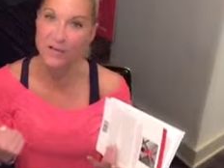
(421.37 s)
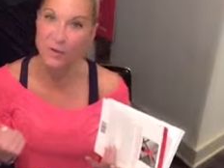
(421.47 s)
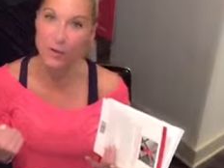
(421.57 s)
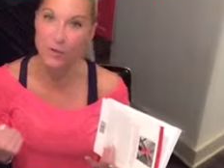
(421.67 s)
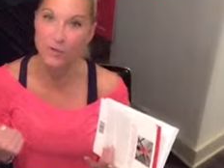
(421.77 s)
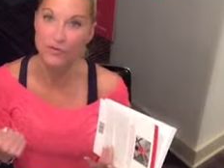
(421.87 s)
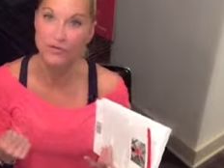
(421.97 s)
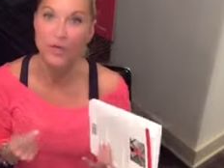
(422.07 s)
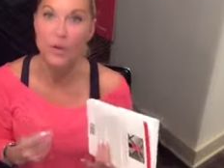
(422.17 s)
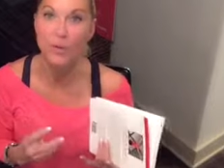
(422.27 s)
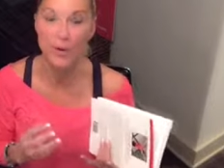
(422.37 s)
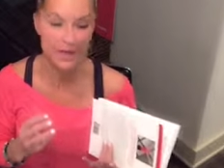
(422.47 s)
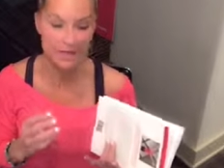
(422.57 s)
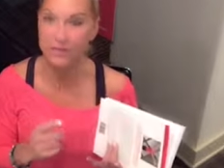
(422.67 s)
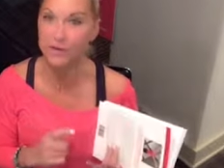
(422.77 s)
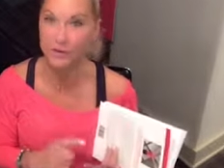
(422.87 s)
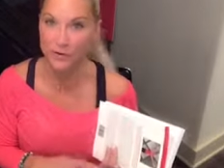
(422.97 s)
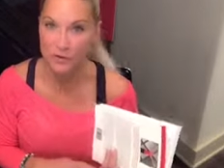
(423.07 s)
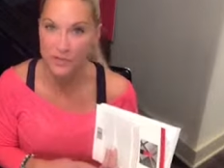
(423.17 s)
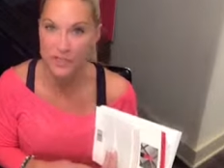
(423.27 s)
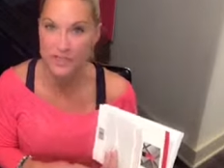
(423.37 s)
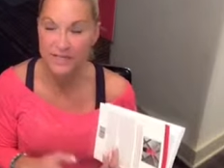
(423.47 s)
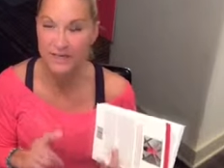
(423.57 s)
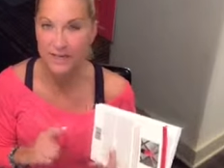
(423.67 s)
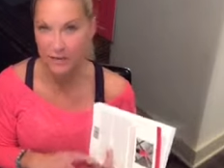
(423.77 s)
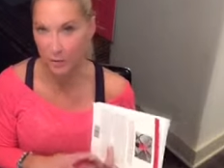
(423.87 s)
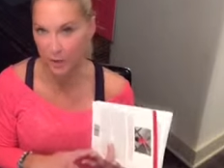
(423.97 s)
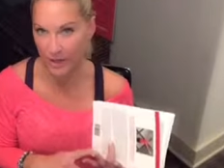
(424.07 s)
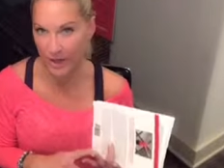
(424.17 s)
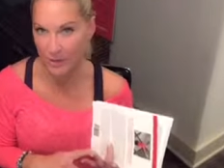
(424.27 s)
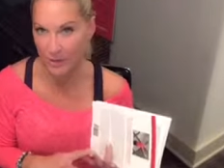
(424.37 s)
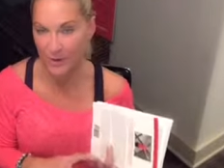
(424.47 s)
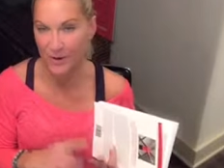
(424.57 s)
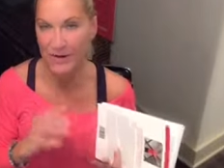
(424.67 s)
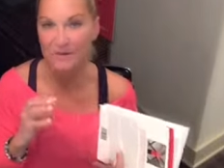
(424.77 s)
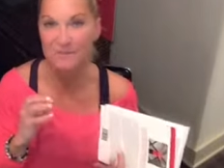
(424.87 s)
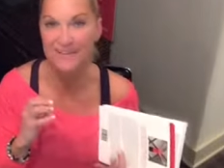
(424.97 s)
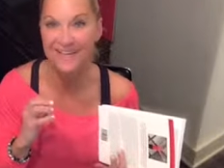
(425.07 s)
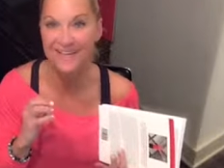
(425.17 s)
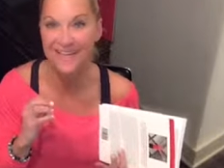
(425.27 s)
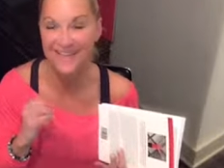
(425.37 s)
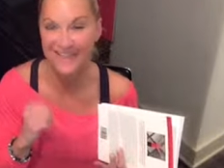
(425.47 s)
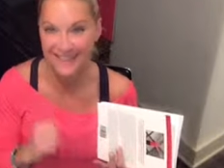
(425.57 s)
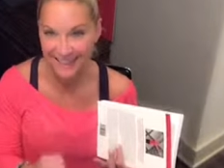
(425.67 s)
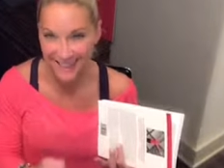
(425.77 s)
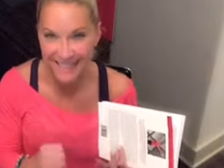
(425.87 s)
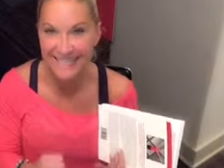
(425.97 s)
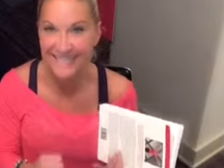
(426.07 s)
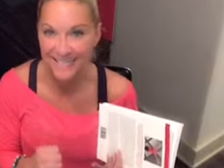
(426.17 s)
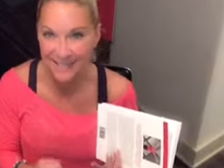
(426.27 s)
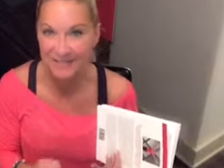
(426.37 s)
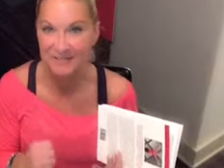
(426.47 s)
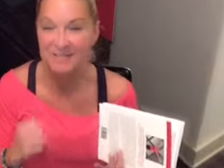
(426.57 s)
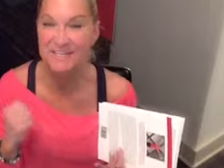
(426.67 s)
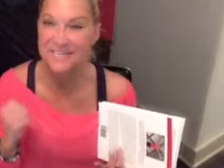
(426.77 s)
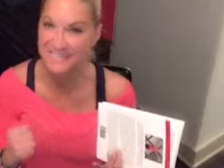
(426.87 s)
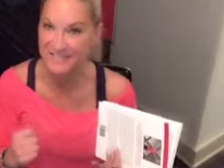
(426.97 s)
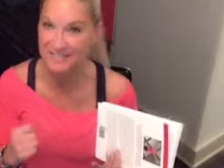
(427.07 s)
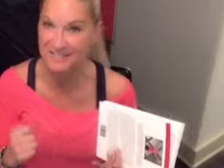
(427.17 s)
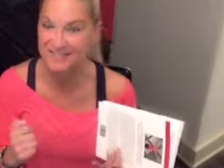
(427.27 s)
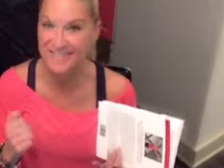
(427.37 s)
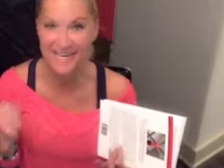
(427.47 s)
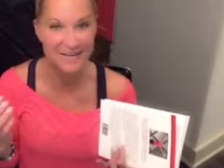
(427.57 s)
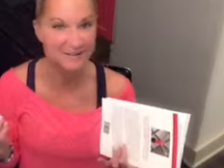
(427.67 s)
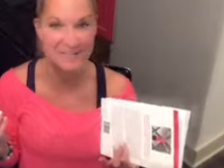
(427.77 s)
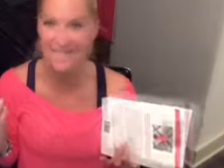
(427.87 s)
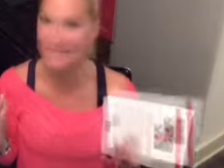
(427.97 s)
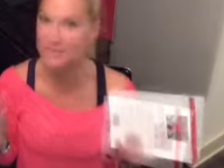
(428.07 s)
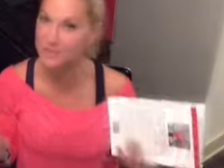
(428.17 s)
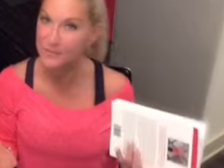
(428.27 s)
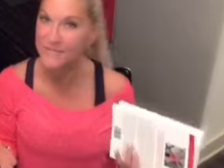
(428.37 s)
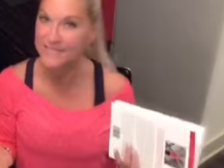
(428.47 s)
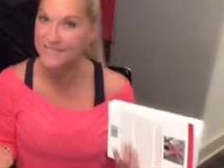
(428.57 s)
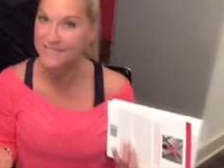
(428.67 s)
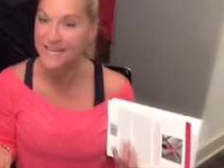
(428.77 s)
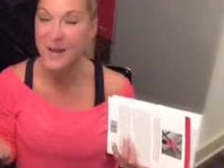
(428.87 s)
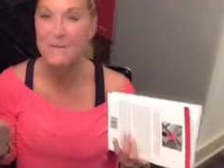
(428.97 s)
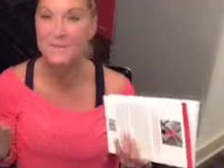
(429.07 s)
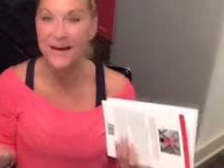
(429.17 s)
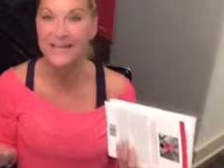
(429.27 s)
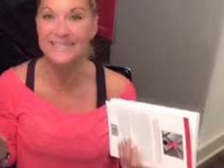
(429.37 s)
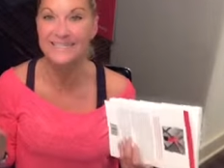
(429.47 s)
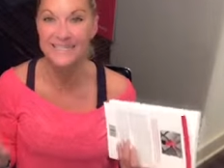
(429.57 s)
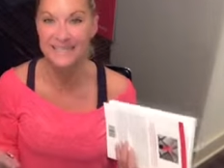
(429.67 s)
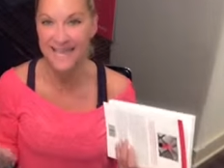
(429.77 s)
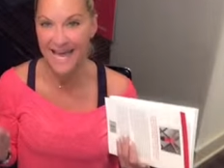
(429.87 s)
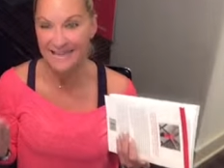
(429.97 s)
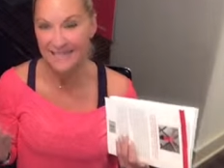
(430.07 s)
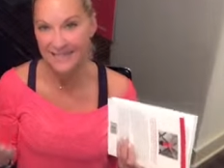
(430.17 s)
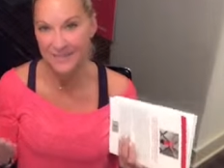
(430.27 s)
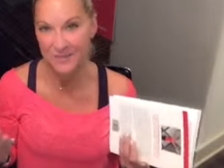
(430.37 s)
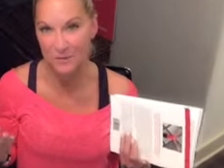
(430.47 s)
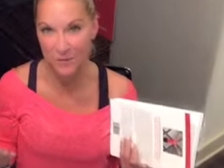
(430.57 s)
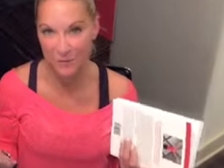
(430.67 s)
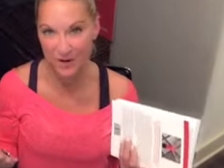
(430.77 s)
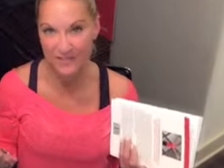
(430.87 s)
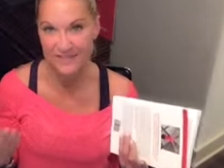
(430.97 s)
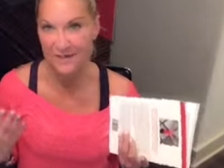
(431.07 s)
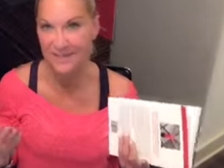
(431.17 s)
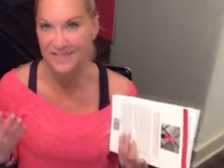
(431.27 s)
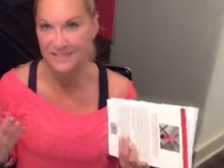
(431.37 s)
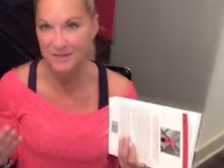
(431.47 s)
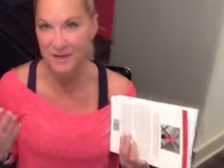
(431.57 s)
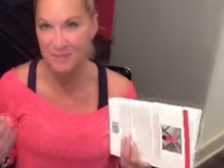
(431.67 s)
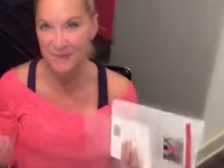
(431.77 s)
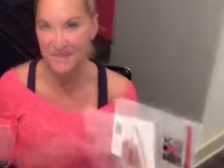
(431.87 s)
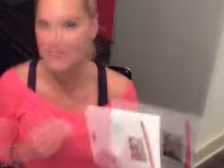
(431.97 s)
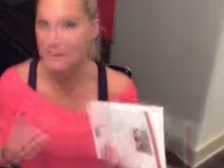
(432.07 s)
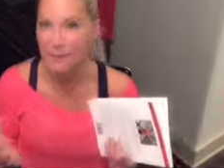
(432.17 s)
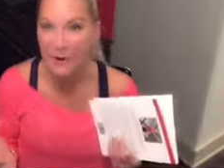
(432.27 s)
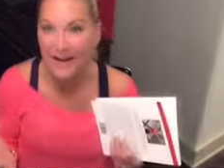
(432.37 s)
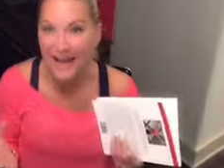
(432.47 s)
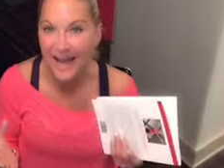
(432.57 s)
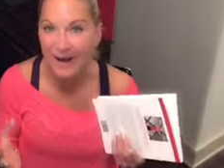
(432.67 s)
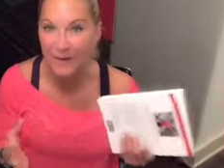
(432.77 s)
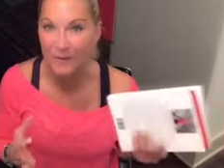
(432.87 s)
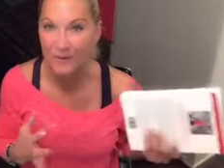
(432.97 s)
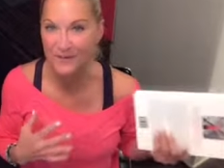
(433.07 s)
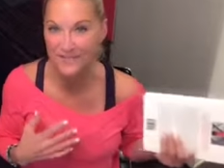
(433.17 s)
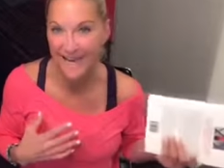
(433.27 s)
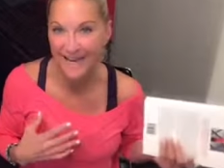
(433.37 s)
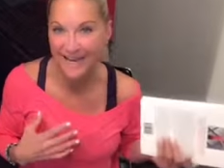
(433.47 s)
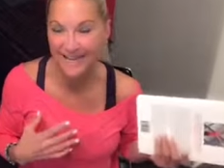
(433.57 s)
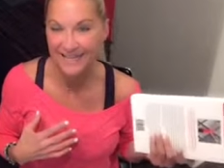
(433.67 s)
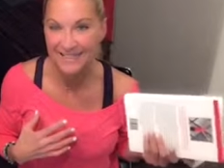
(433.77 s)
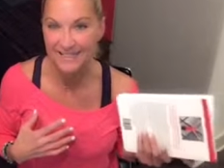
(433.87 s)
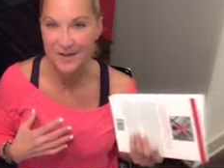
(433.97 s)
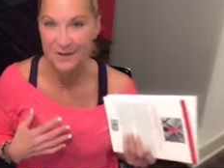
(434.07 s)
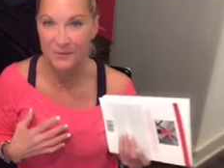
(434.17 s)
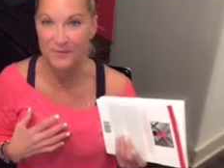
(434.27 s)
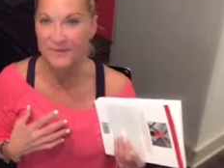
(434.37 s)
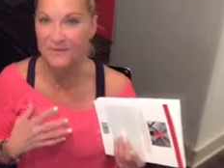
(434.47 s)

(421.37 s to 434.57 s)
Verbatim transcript: and goals with your nutrition and your workout program. And the key is consistency. I know it sounds too easy, but that is what works. There is no magic workout or diet. So,